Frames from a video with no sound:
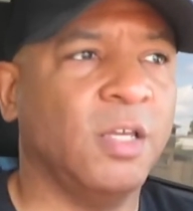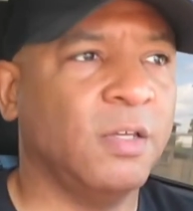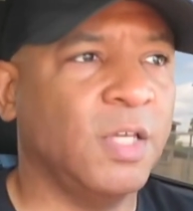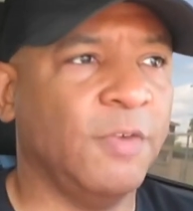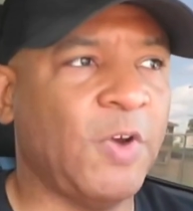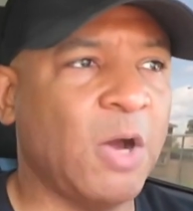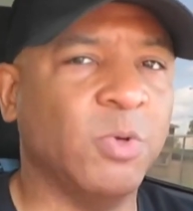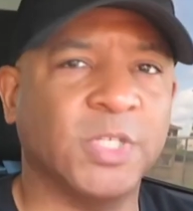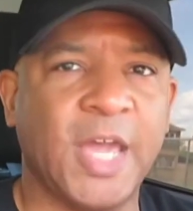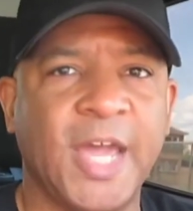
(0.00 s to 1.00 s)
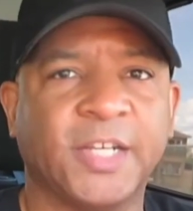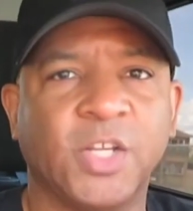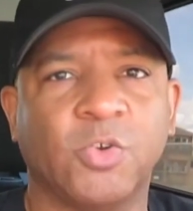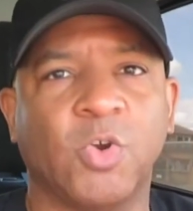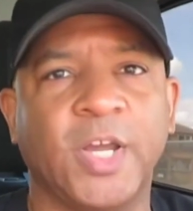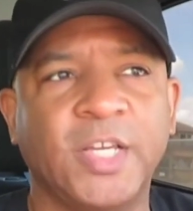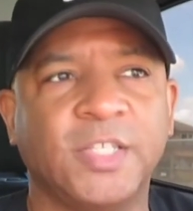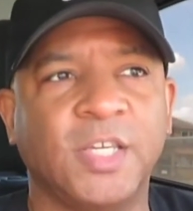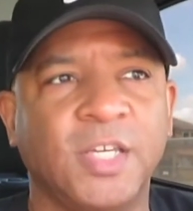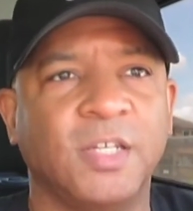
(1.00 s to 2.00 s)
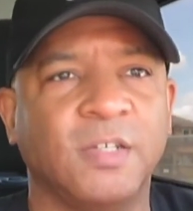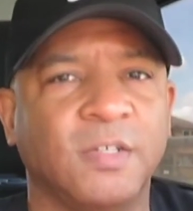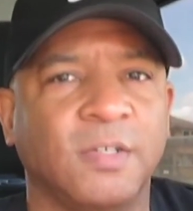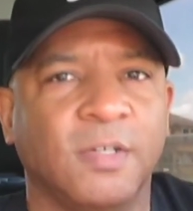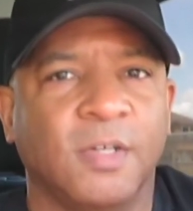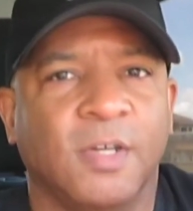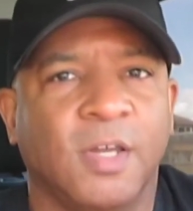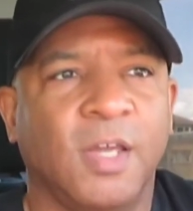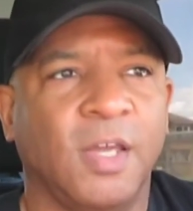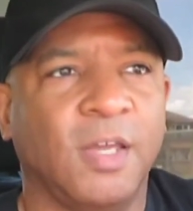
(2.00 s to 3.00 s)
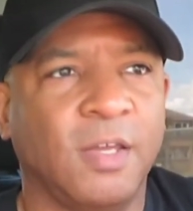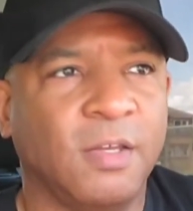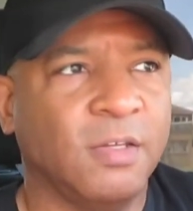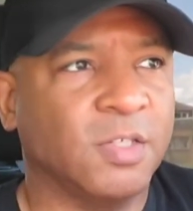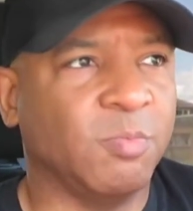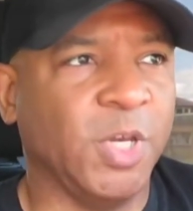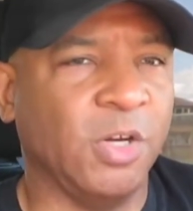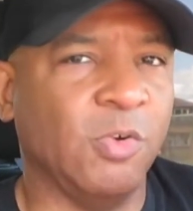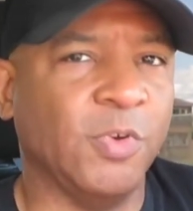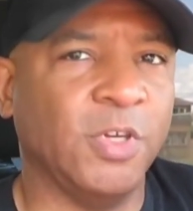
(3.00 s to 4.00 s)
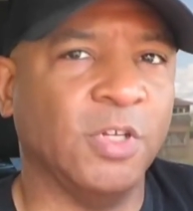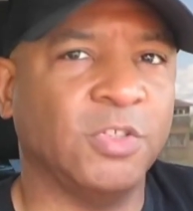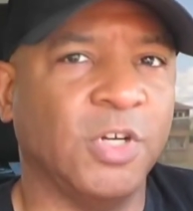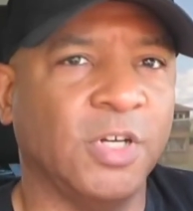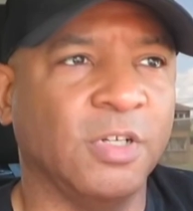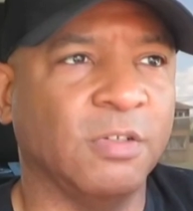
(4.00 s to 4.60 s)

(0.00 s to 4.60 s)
if I was acting crazy. This man over here trying to,